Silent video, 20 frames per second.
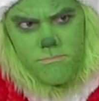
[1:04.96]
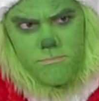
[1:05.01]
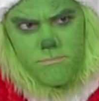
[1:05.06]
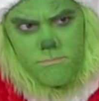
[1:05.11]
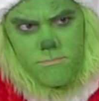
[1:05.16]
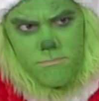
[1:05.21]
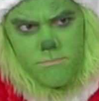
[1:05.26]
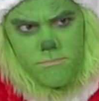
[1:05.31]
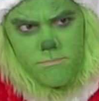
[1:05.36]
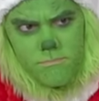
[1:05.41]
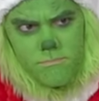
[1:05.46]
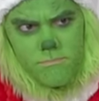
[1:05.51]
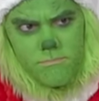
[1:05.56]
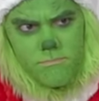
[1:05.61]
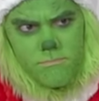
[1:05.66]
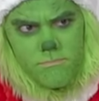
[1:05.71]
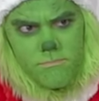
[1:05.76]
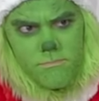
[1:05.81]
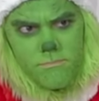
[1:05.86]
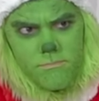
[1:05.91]

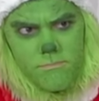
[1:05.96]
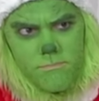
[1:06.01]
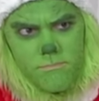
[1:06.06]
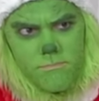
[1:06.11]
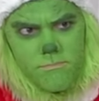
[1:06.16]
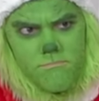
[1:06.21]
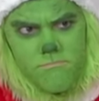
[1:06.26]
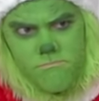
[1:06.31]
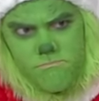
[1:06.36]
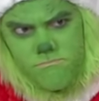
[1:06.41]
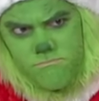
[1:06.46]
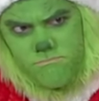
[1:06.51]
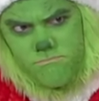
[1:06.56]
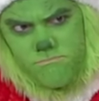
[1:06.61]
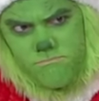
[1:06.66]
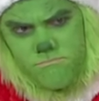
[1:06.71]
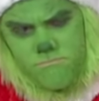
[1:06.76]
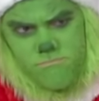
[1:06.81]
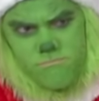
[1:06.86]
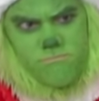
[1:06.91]

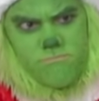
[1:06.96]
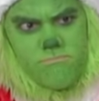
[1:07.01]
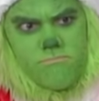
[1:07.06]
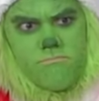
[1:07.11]
No words are spoken by the person on screen.